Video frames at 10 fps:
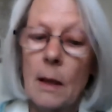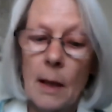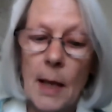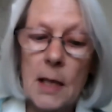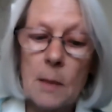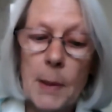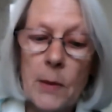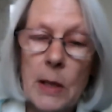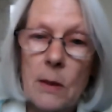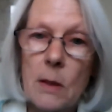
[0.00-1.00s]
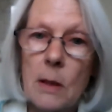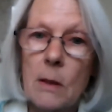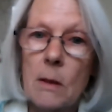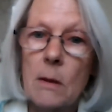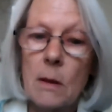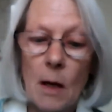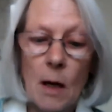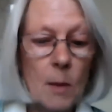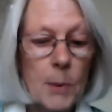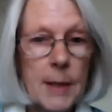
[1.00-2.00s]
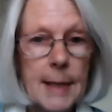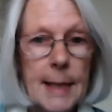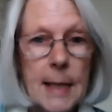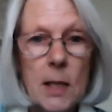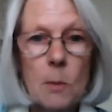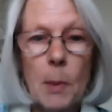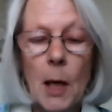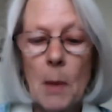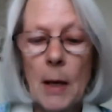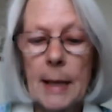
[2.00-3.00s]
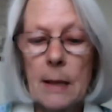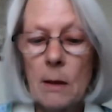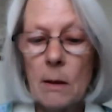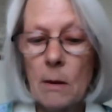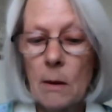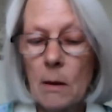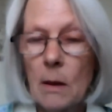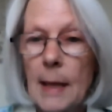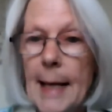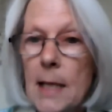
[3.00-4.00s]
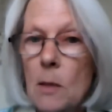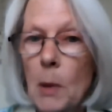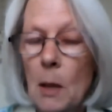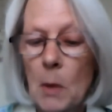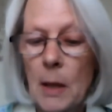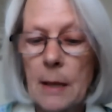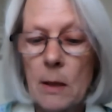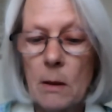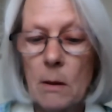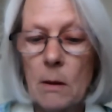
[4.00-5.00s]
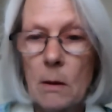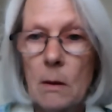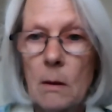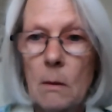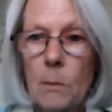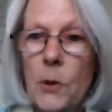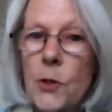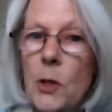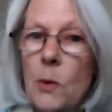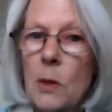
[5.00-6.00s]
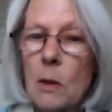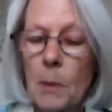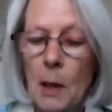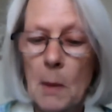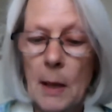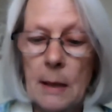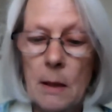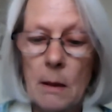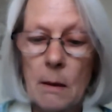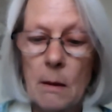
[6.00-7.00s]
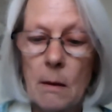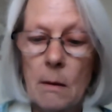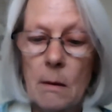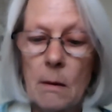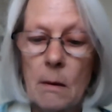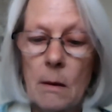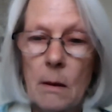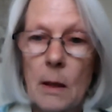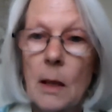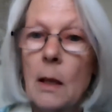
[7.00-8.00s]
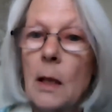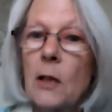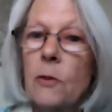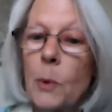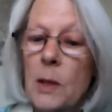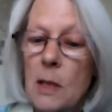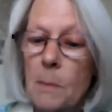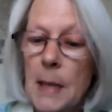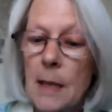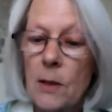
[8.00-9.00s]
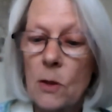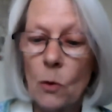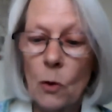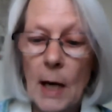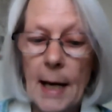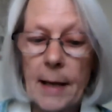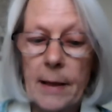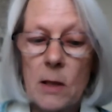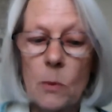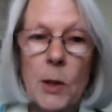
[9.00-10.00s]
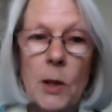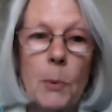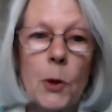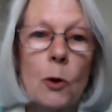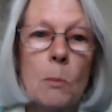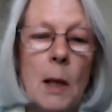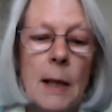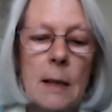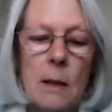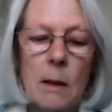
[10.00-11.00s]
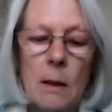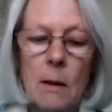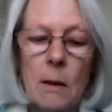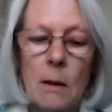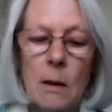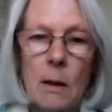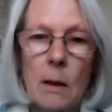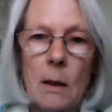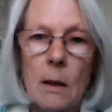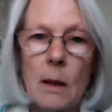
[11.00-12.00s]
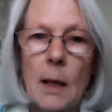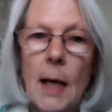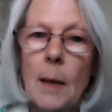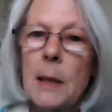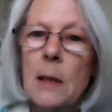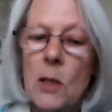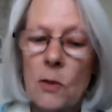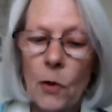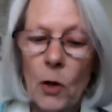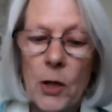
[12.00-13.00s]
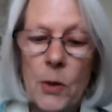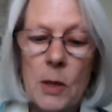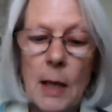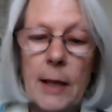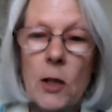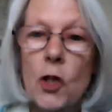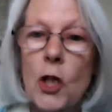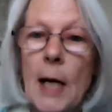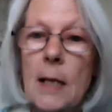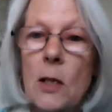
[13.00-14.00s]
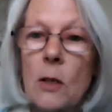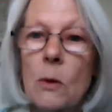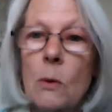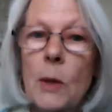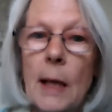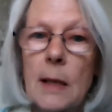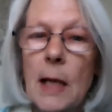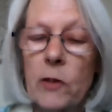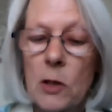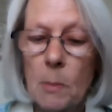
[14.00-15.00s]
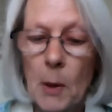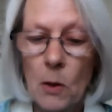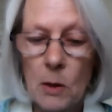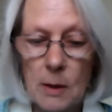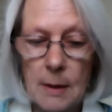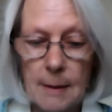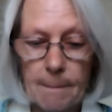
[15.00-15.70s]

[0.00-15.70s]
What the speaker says: Experiences are preceded by mind, led by mind, produced by mind. If one speaks or acts with a pure mind, happiness follows like a shadow that never departs.